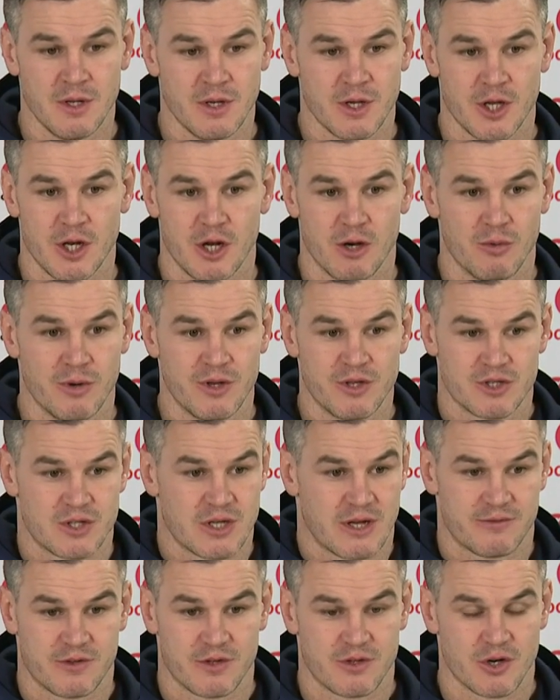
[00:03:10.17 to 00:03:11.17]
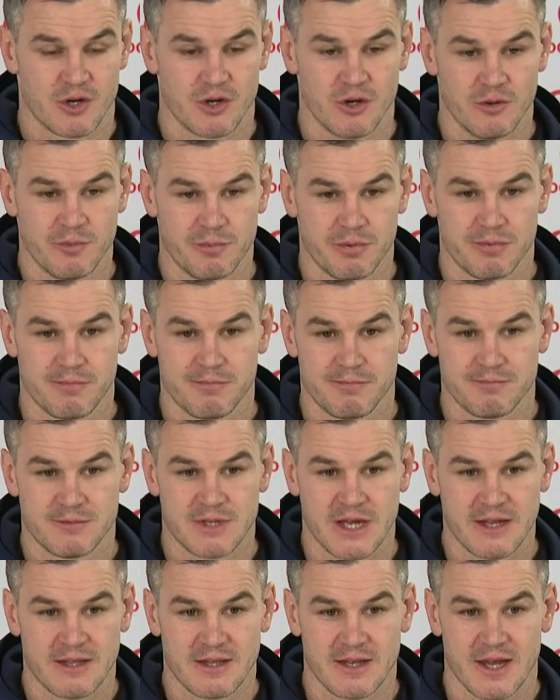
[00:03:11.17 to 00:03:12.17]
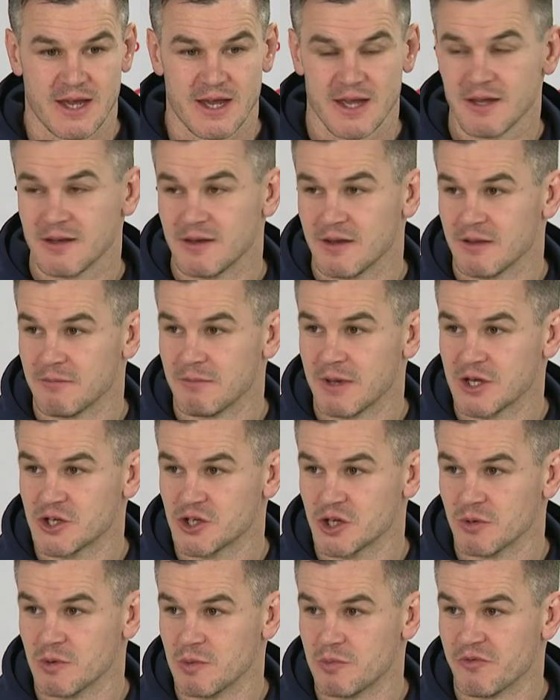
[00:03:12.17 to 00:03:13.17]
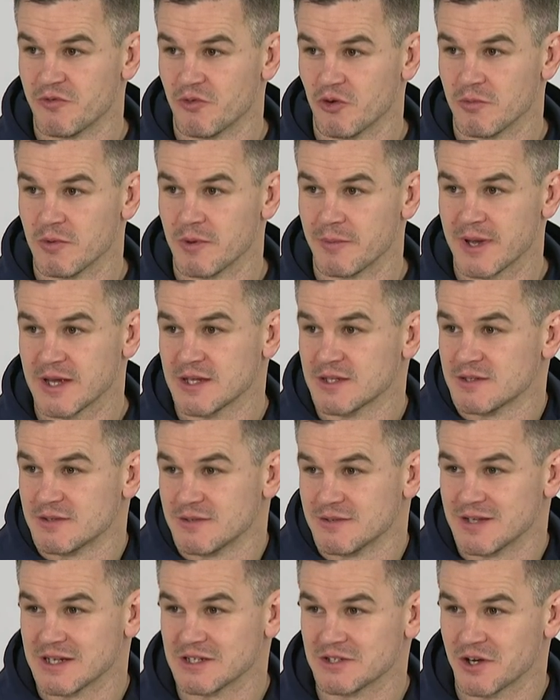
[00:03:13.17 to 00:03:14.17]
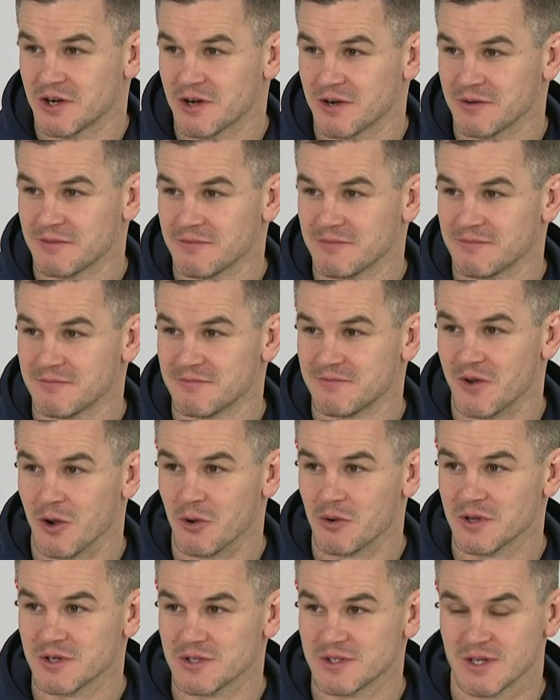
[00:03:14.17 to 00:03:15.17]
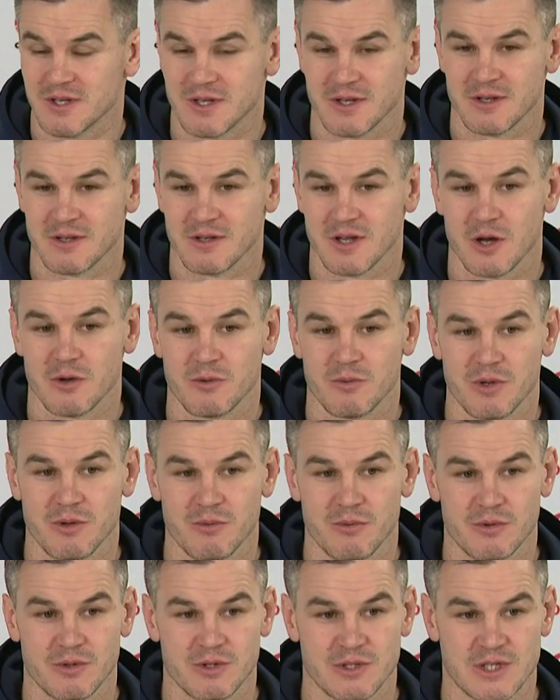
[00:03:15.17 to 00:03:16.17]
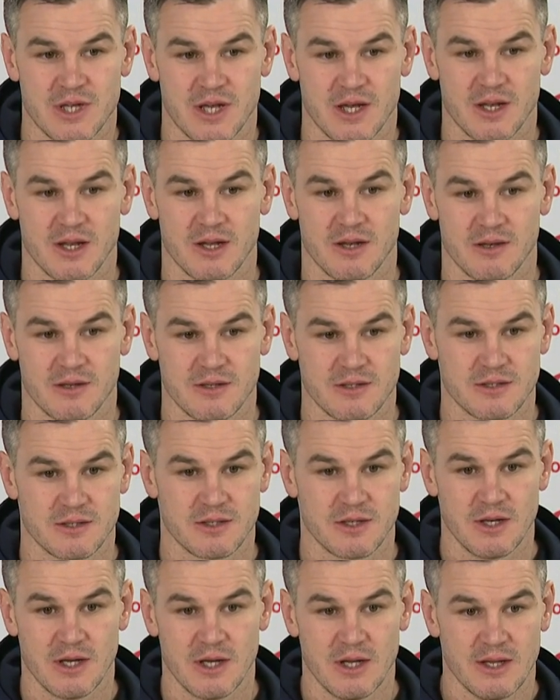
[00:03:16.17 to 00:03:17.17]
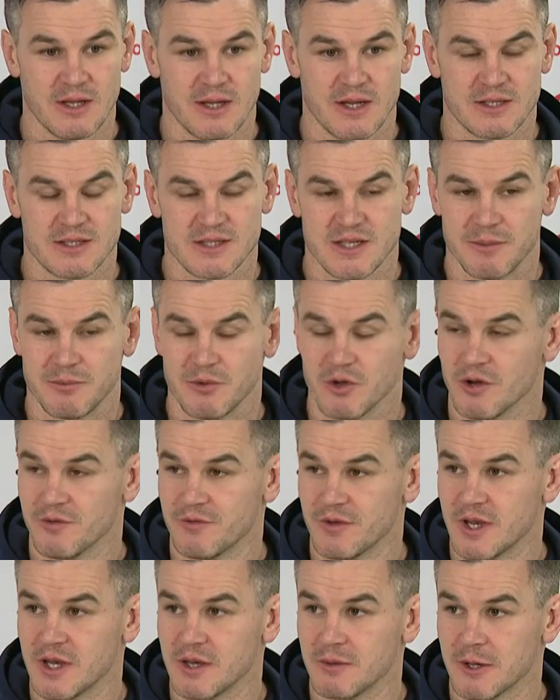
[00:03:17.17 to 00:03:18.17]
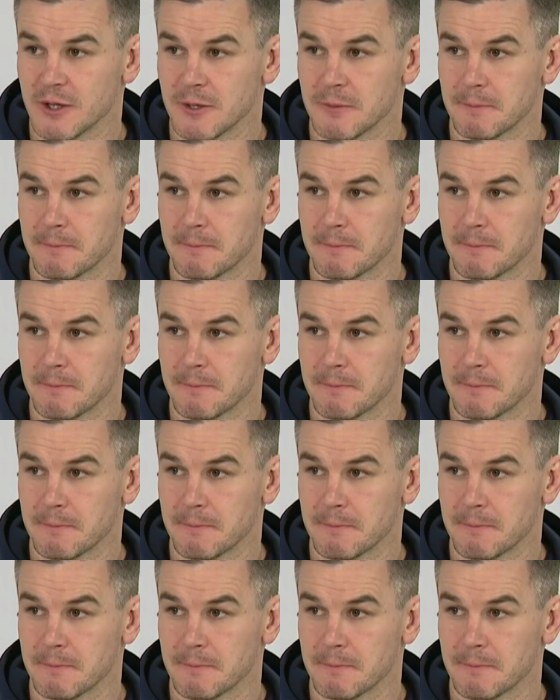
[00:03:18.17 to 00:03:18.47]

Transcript: you know we just have to turn up day to day and, and, make sure we perform our best. That's our focus, and no, we wouldn't say that it's it's dipped off in any way.